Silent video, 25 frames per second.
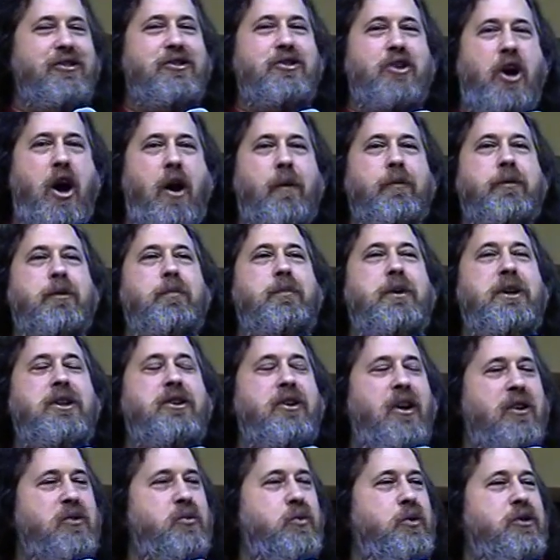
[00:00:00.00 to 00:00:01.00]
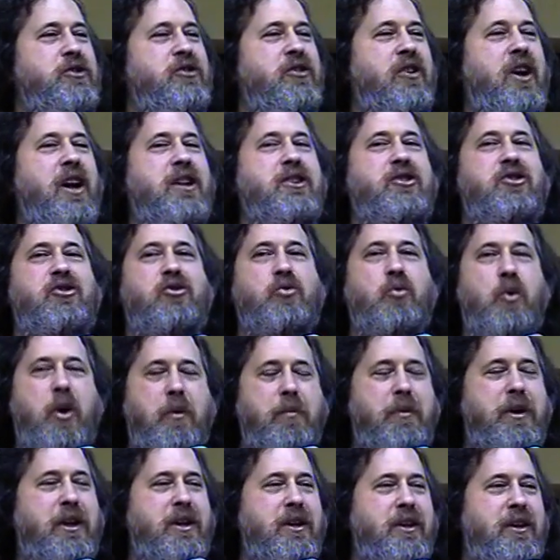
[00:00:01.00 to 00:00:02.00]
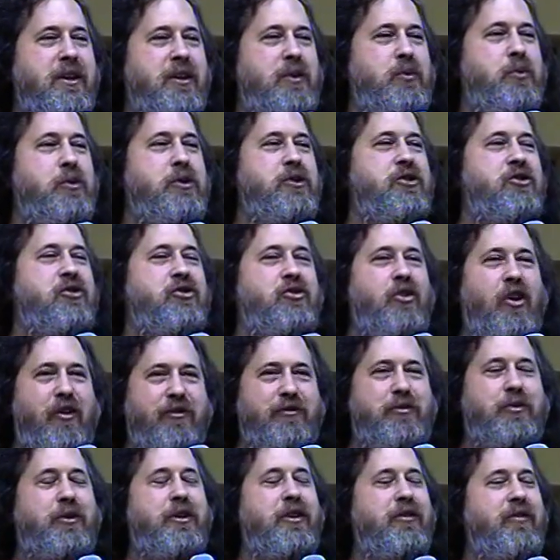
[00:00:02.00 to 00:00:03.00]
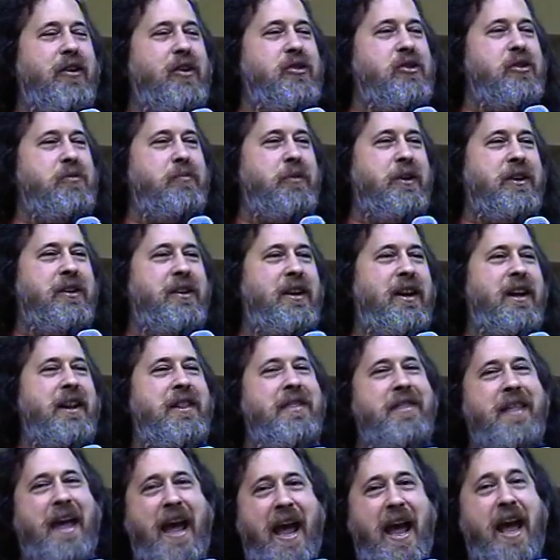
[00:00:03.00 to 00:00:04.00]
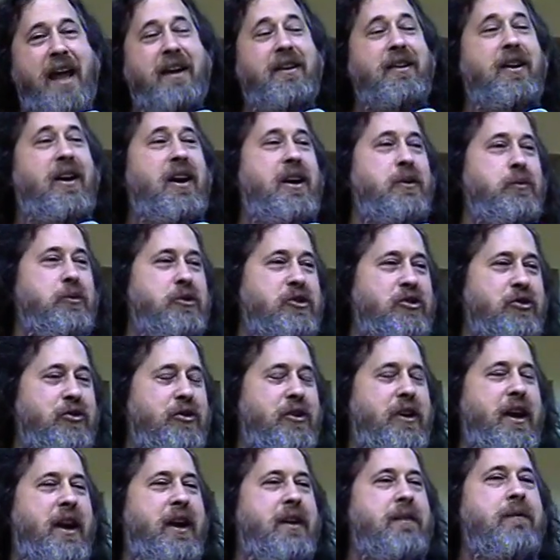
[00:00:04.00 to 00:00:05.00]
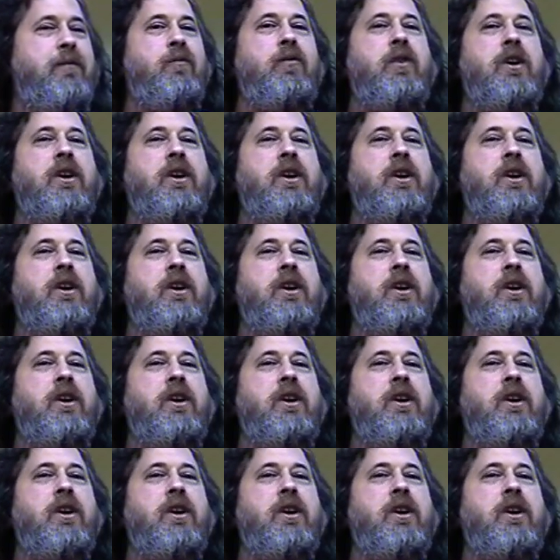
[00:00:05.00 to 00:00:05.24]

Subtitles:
the job to be done was not swimming, it was software development, and that I was good at.